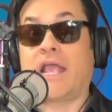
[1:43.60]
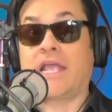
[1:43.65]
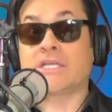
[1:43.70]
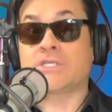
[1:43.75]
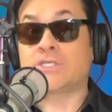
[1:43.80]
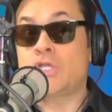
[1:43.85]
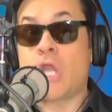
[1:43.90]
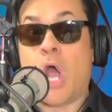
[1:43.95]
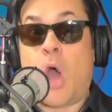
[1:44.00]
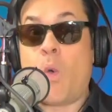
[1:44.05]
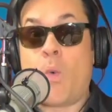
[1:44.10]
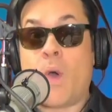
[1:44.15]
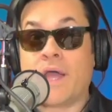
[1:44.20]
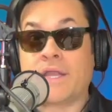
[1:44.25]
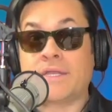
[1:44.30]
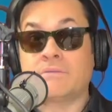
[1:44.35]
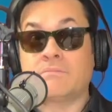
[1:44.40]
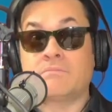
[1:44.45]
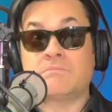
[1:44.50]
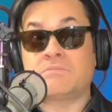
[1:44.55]
is no
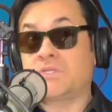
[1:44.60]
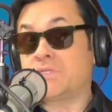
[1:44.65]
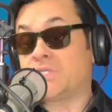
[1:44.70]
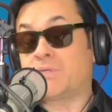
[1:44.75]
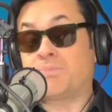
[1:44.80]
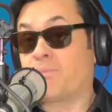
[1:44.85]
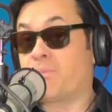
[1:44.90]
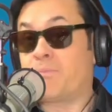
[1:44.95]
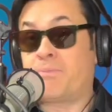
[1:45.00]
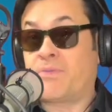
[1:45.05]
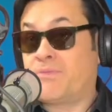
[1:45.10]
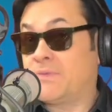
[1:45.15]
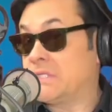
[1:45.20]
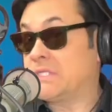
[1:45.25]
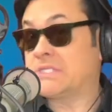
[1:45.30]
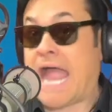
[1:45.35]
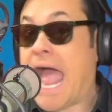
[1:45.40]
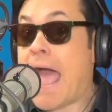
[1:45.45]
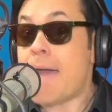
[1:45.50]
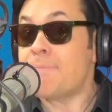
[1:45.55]
one
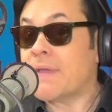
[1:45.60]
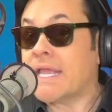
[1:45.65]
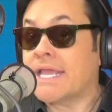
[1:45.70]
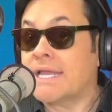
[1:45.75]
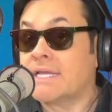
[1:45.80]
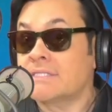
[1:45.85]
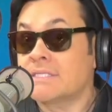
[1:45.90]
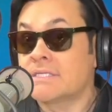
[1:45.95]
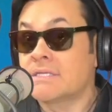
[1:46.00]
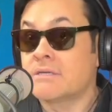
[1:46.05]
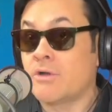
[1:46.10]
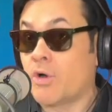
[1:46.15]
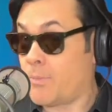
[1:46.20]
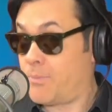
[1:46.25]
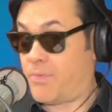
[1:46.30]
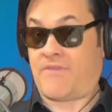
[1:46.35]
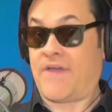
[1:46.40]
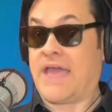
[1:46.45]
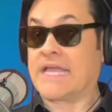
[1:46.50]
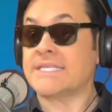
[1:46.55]
stopping it or
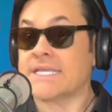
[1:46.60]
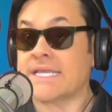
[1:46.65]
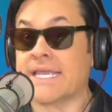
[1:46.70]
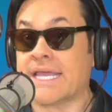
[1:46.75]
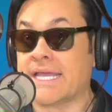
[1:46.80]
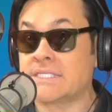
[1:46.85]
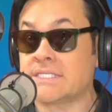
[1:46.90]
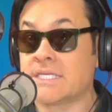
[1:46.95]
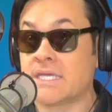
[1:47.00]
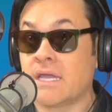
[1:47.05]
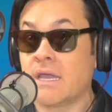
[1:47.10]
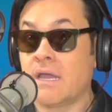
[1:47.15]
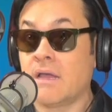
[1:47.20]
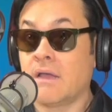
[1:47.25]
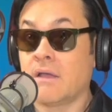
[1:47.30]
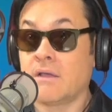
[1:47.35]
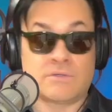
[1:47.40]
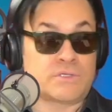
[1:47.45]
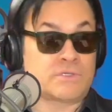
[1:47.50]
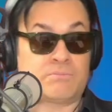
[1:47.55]
preventing it,
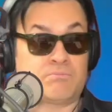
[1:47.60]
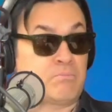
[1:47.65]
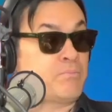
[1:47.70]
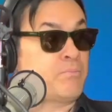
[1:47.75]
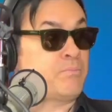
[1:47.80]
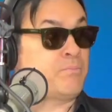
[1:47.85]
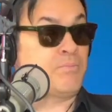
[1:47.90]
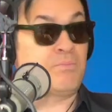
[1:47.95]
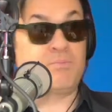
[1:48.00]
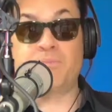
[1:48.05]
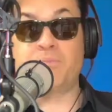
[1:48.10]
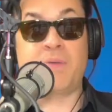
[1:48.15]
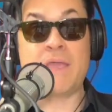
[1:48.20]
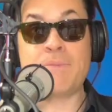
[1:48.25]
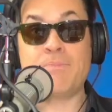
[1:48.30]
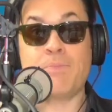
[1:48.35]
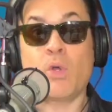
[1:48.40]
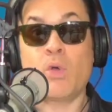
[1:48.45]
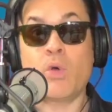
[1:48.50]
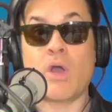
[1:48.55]

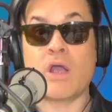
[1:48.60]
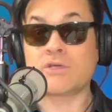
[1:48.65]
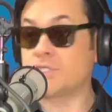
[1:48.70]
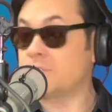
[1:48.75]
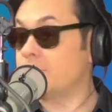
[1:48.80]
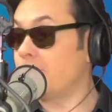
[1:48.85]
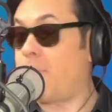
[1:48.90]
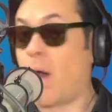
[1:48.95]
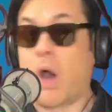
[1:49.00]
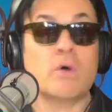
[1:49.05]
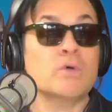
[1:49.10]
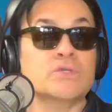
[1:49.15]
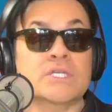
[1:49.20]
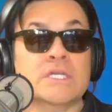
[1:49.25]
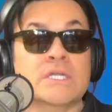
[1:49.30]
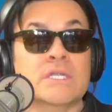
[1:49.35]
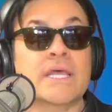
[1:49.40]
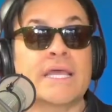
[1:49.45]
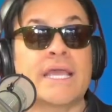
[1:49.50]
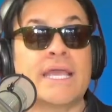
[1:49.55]
people who are
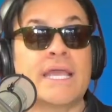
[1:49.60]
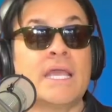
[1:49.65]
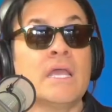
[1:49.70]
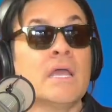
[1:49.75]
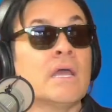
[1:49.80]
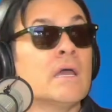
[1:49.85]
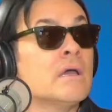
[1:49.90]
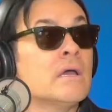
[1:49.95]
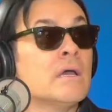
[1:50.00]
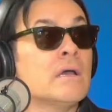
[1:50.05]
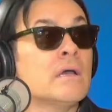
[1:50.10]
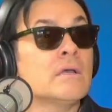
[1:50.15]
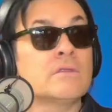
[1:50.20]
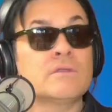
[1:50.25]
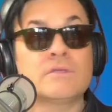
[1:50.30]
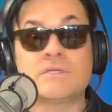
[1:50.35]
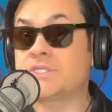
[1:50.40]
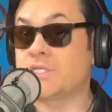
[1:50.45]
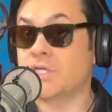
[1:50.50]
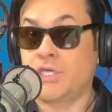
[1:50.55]
supposedly
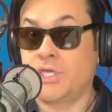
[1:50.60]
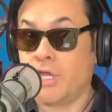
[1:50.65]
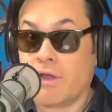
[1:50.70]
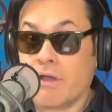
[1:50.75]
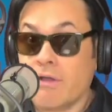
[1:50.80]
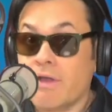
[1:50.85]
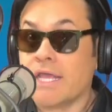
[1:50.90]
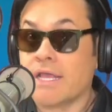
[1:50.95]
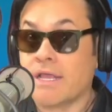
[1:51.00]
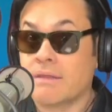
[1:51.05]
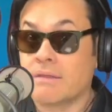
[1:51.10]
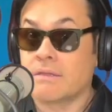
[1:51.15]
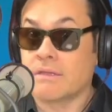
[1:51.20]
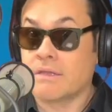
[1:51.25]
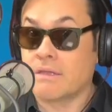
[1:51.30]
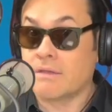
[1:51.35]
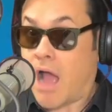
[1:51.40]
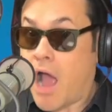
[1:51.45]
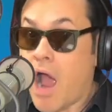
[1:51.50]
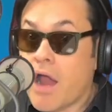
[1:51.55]
security
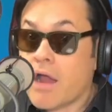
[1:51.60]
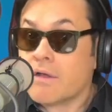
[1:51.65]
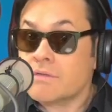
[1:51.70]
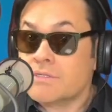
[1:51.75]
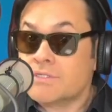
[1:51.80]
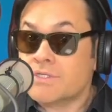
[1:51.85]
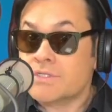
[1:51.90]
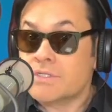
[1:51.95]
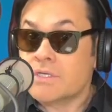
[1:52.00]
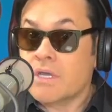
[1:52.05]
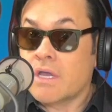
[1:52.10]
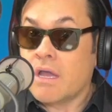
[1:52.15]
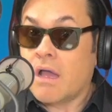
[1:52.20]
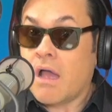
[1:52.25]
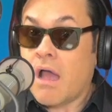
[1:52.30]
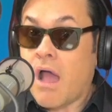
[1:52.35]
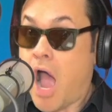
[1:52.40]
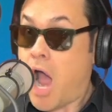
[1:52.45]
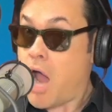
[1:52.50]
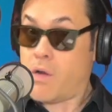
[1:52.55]
guards
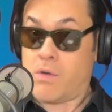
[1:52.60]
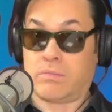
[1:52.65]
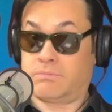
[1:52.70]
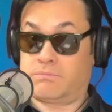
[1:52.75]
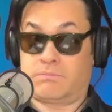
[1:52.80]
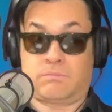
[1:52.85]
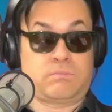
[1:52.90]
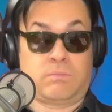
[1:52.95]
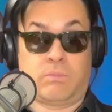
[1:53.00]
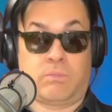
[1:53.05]
are